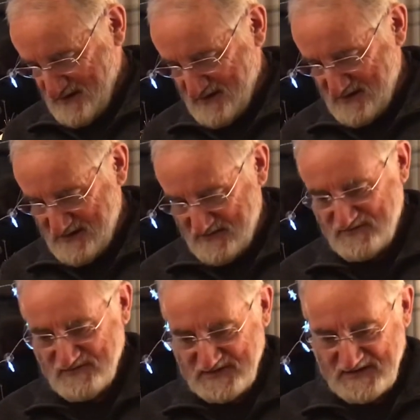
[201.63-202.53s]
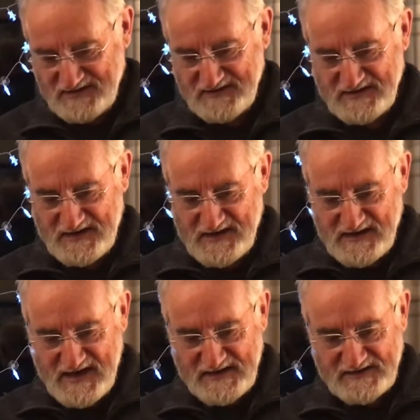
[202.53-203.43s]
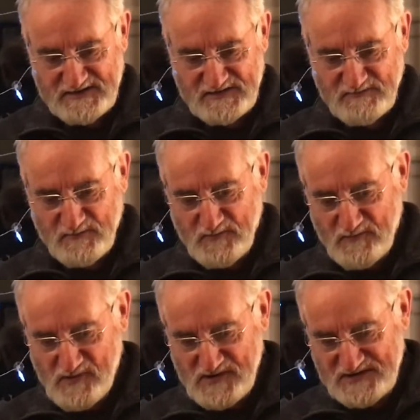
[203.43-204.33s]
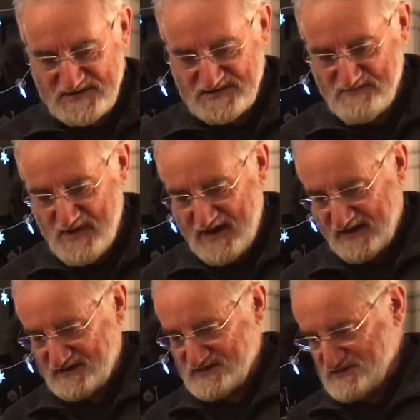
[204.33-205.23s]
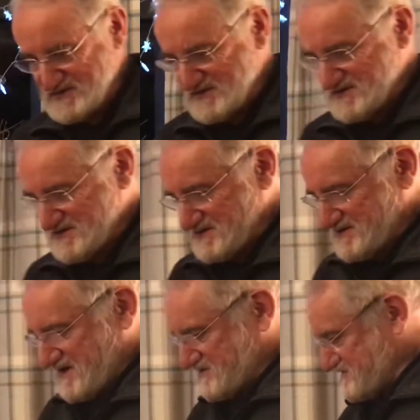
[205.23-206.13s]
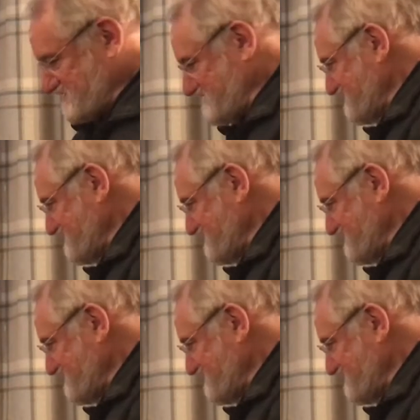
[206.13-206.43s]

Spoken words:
The reading again points us back to the succession